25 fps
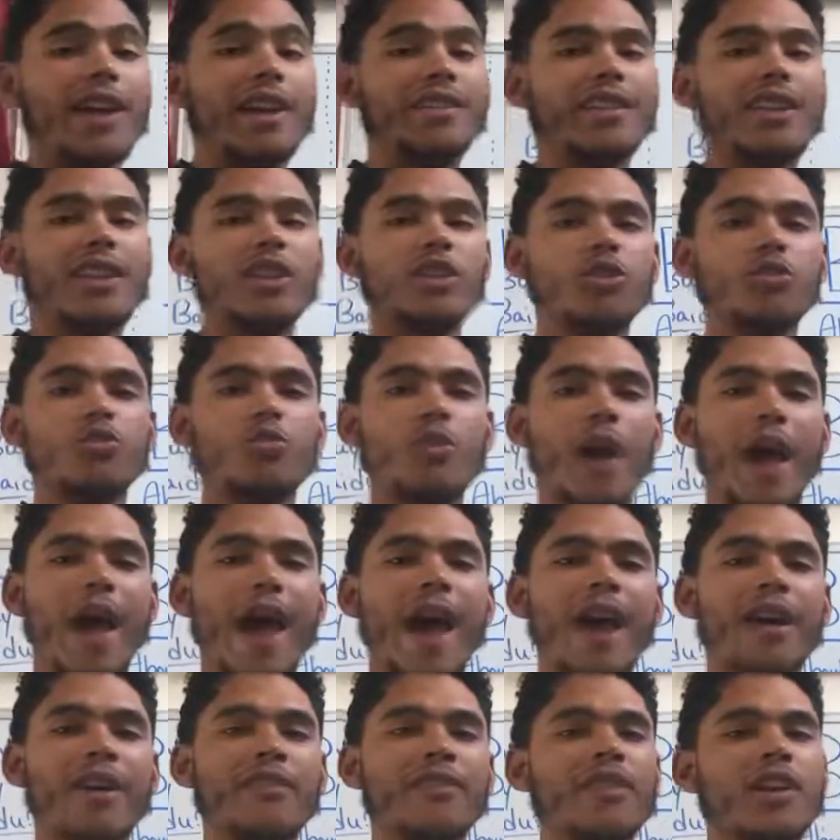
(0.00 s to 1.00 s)
and then you
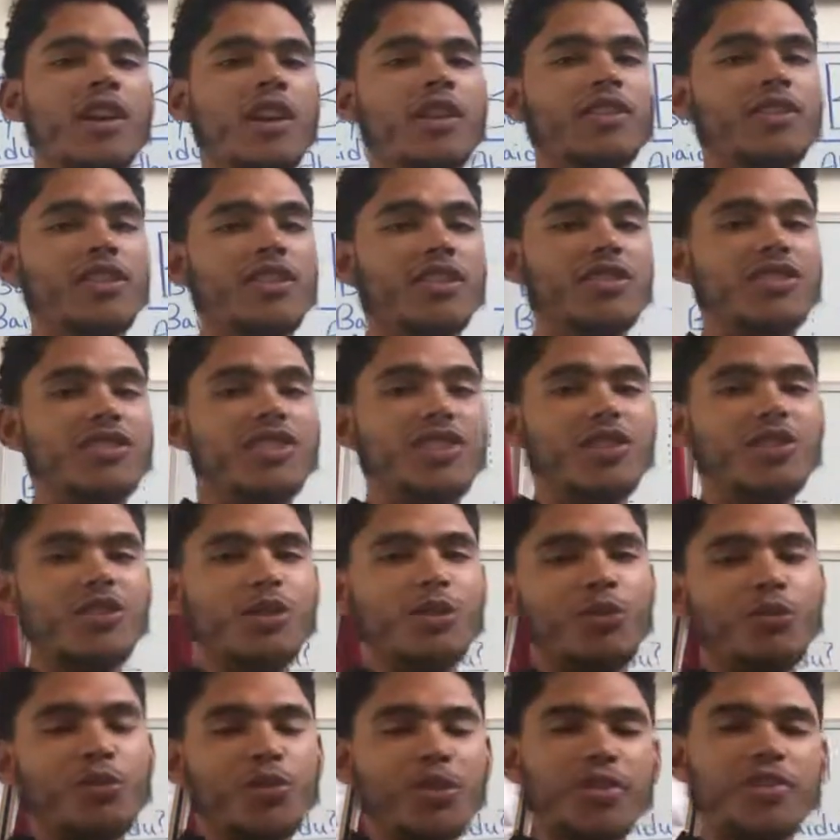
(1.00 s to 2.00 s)
have the
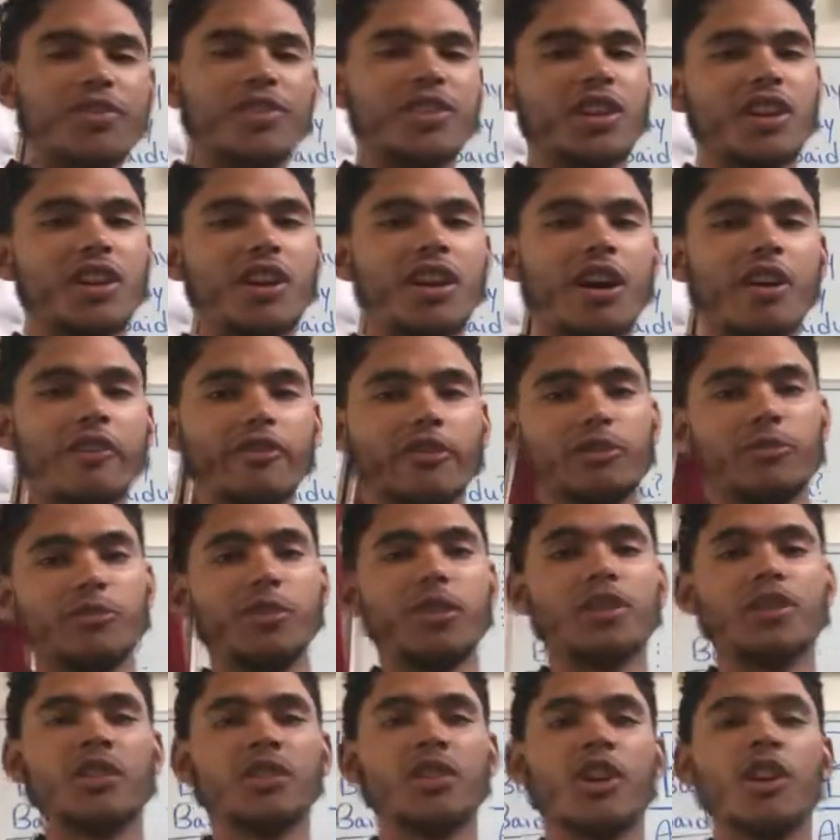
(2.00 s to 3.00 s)
deal with the government.